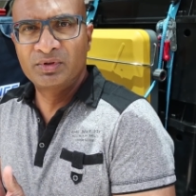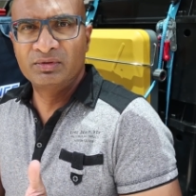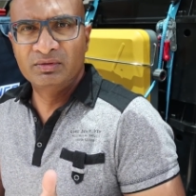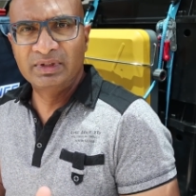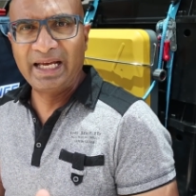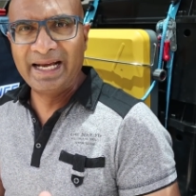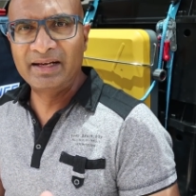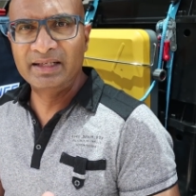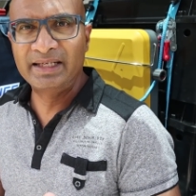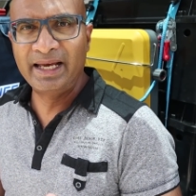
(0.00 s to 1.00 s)
to the end
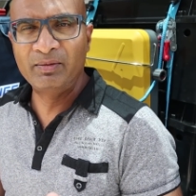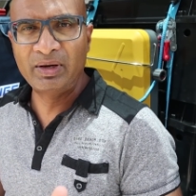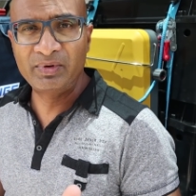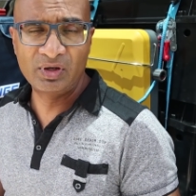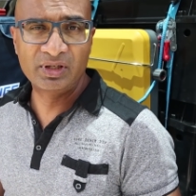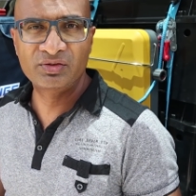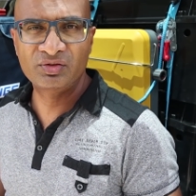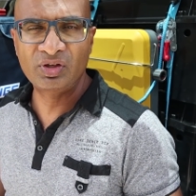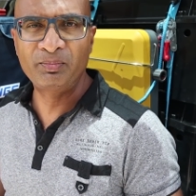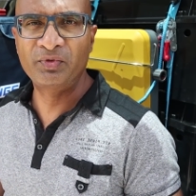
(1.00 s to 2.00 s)
of the day where we're going to
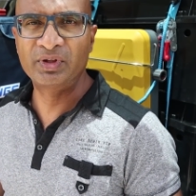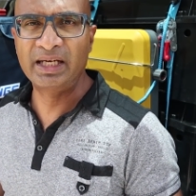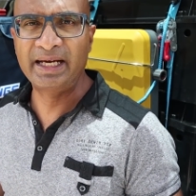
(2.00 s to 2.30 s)
stop for the